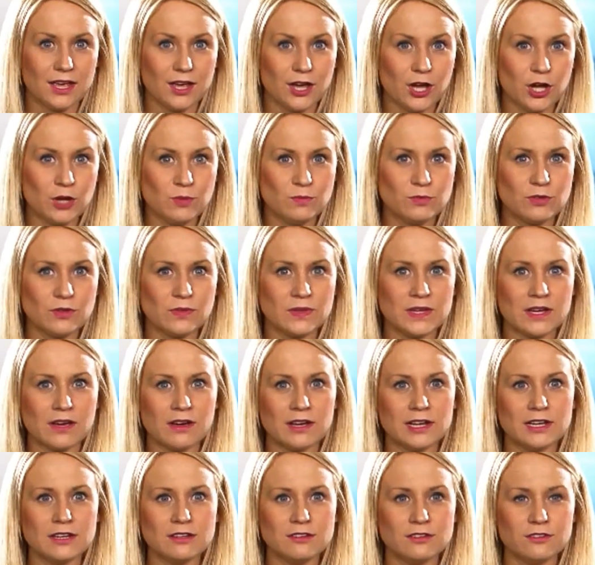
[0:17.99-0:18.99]
Homes on the
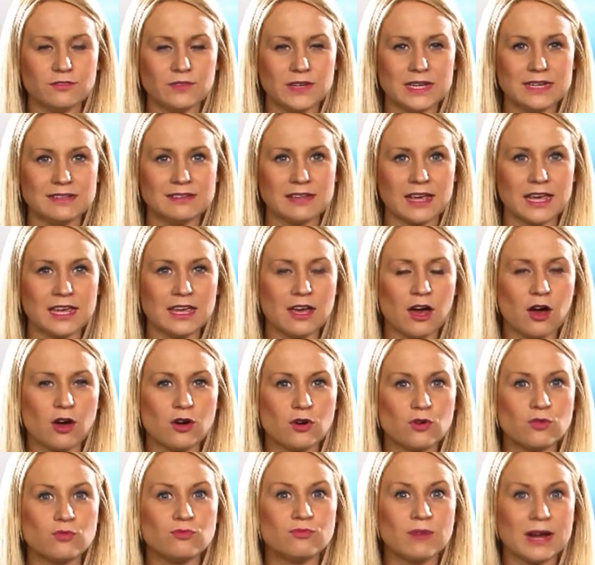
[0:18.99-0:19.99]
island of Ide
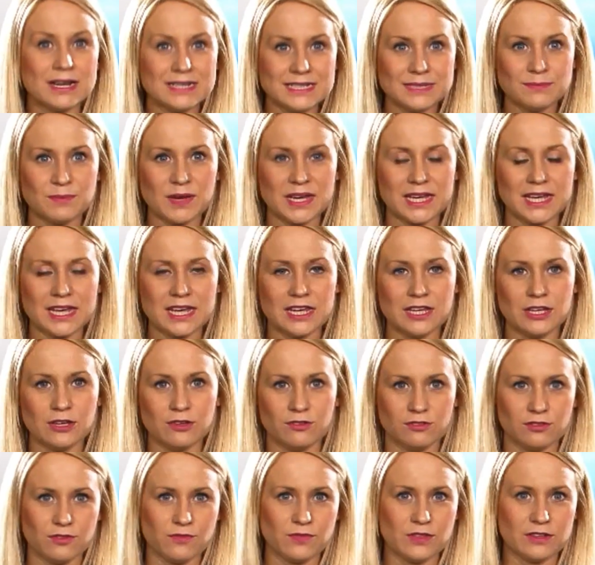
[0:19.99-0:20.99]
are already making
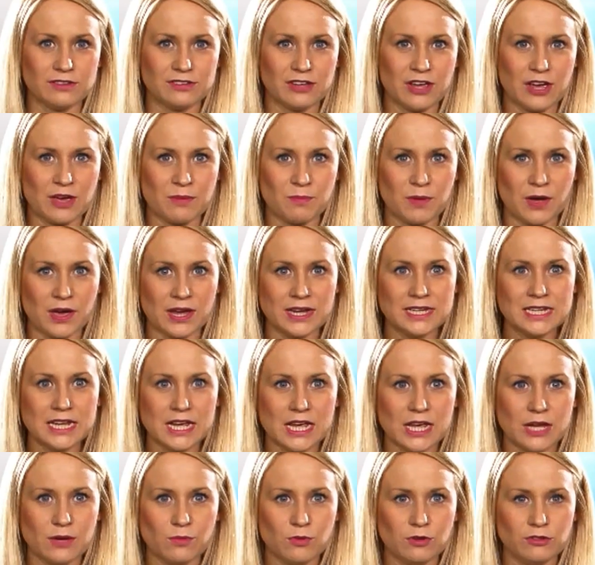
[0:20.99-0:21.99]
use of the turbine,
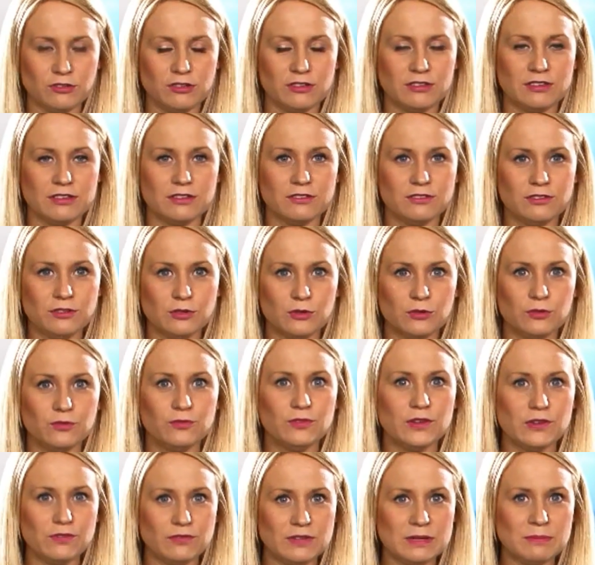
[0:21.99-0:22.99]
which is installed
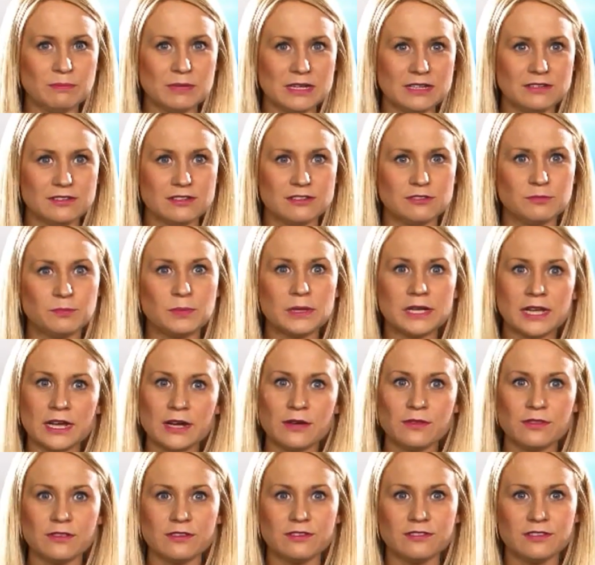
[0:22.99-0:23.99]
50 metres
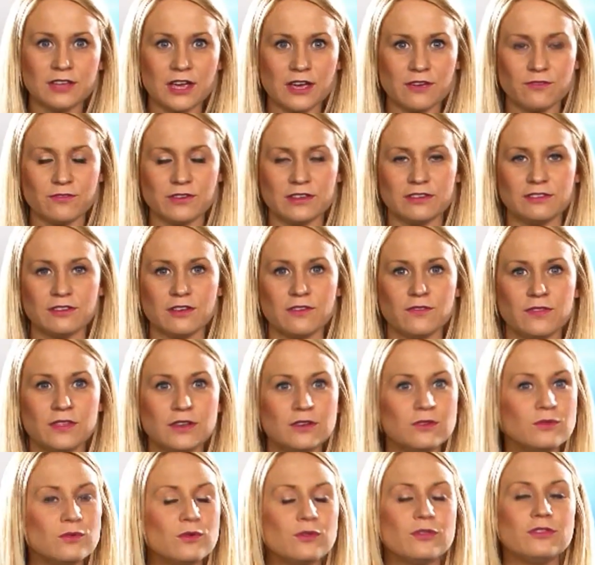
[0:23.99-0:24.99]
below the surface of the
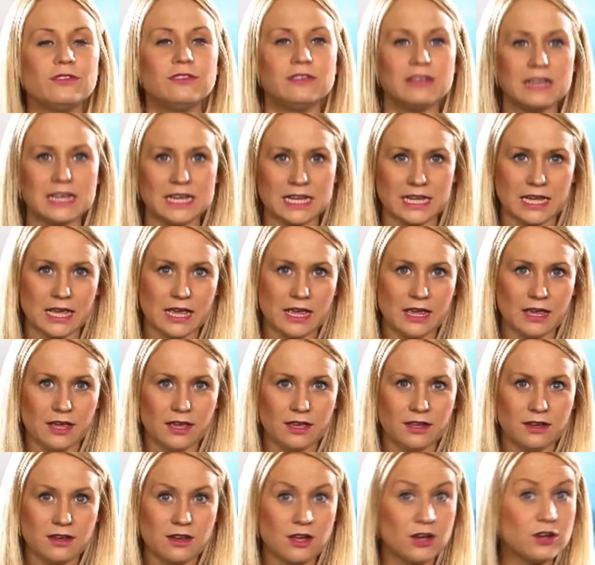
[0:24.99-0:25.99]
North Sea,
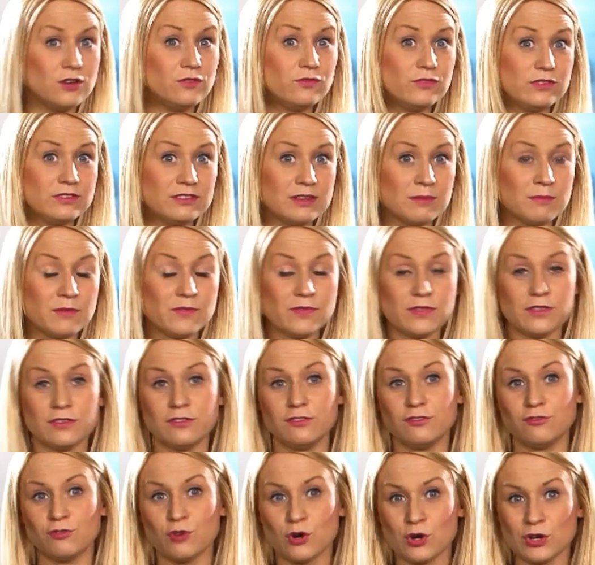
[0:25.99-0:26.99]
known for some of the
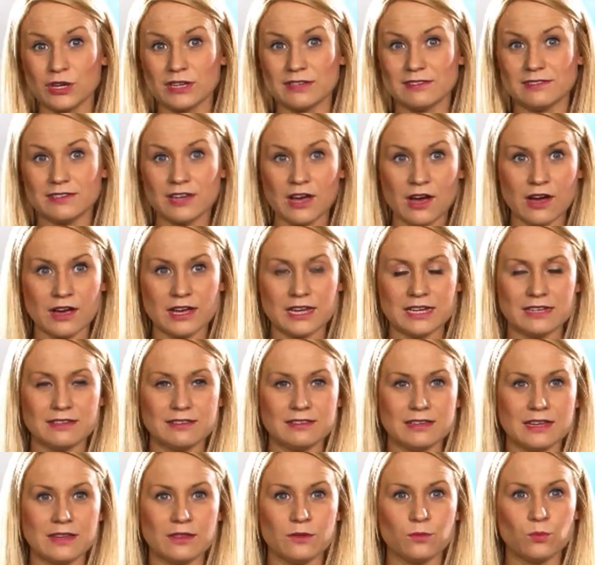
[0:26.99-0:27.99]
strongest
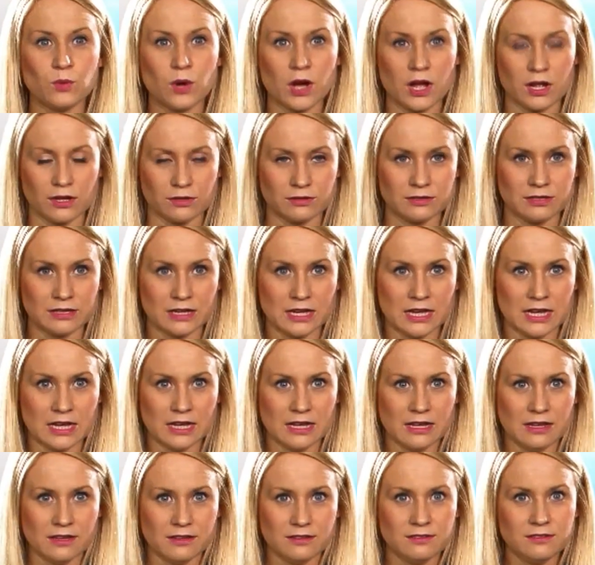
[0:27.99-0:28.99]
tides in the world.
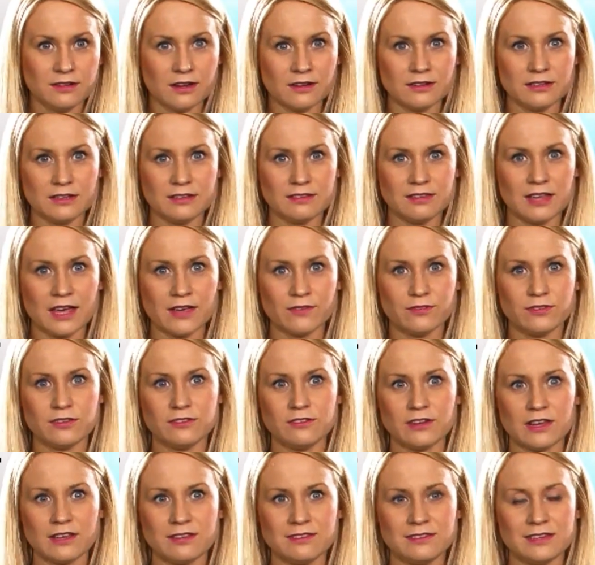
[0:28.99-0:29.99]
Studies have
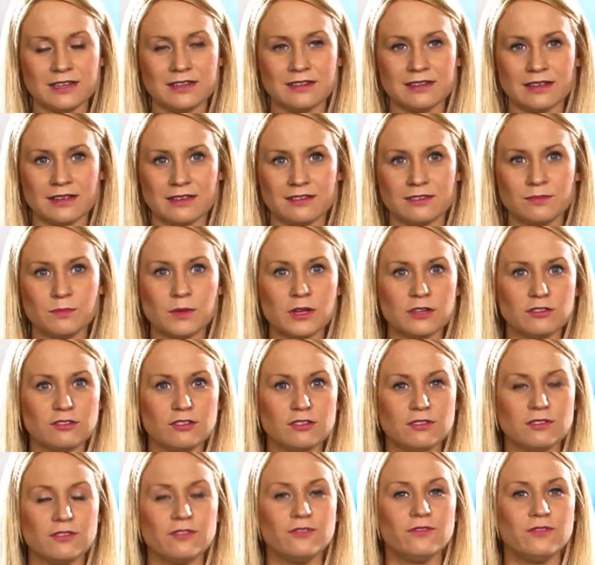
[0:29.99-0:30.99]
suggested as much
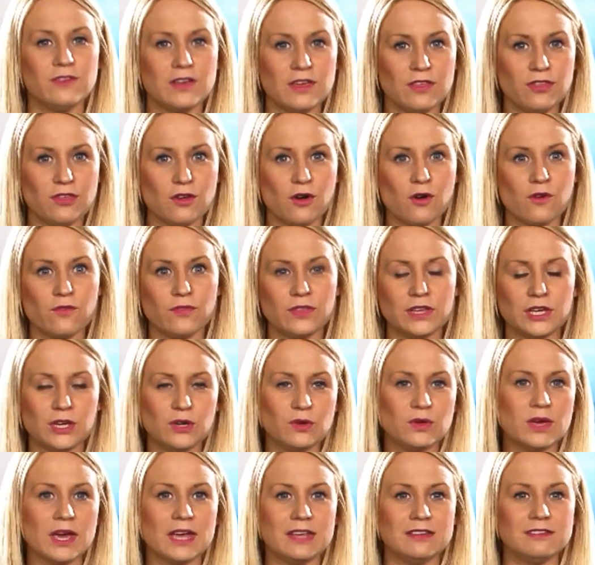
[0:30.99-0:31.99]
as a fifth of the
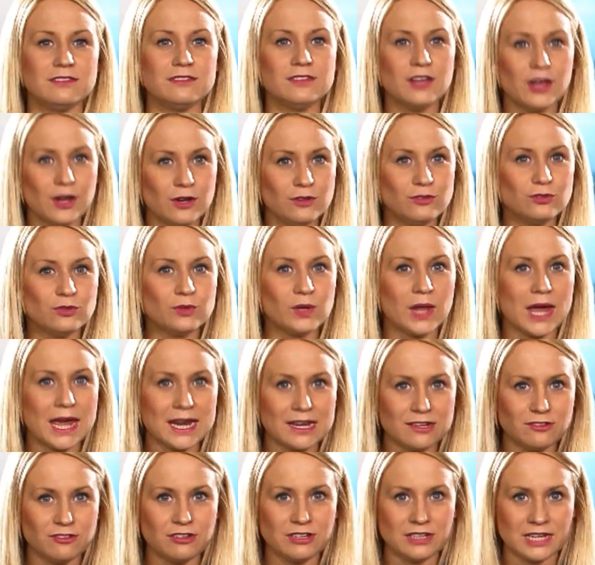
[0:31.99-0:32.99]
UK's total
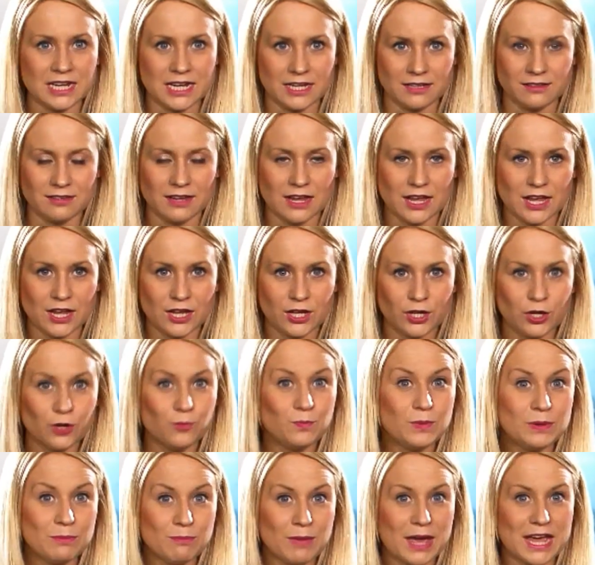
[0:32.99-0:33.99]
energy needs
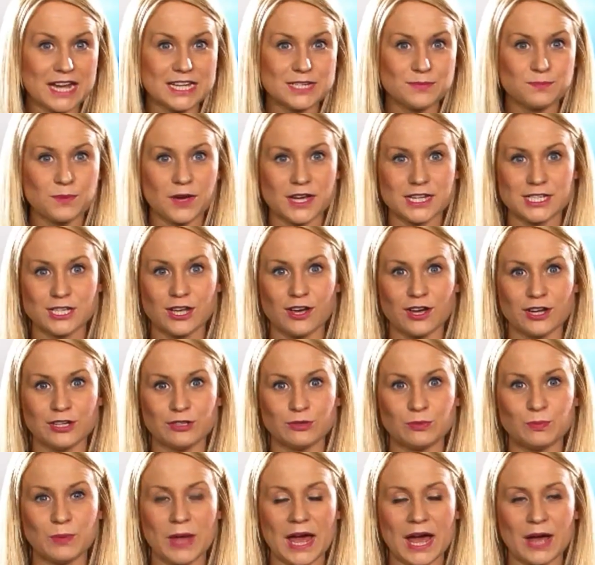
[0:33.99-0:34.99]
could be met by
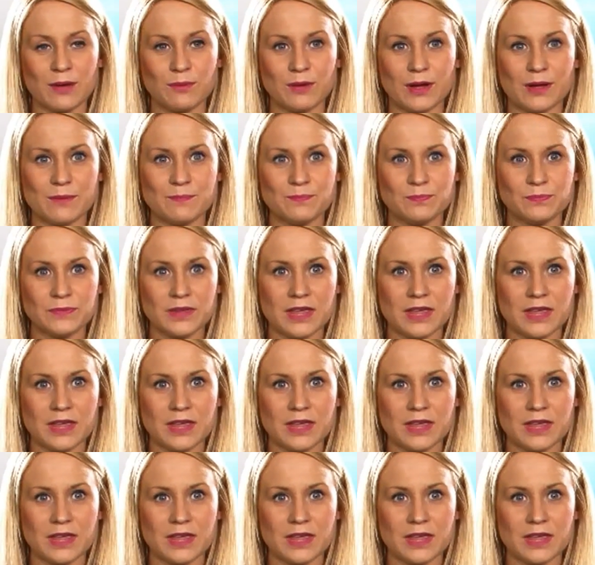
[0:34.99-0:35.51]
tidal power.